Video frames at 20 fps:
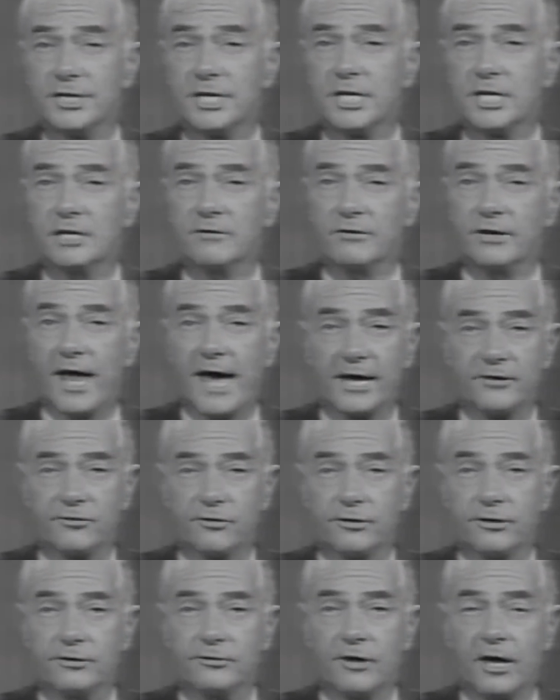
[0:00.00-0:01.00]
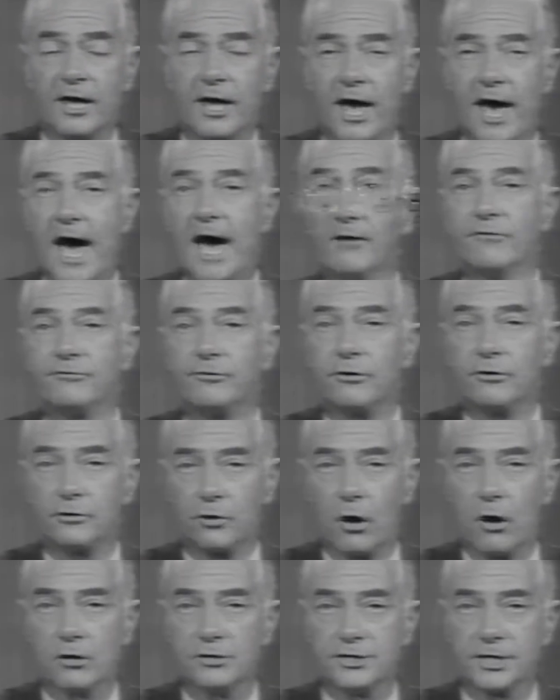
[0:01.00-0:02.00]
scene of an accident after
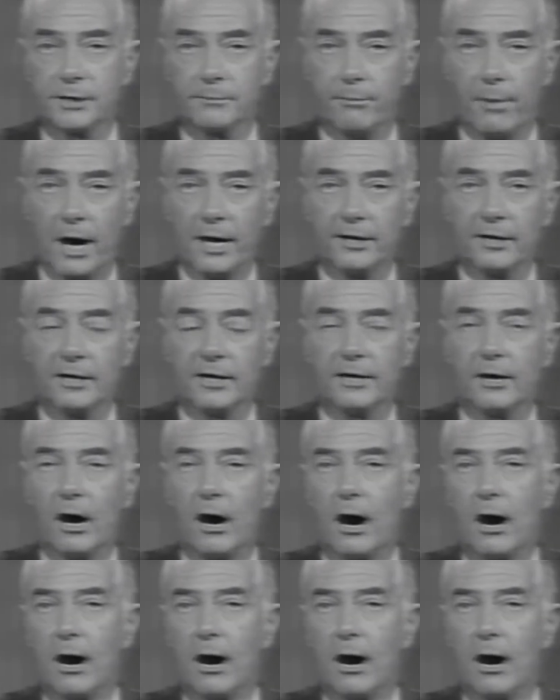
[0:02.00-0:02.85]
causing bodily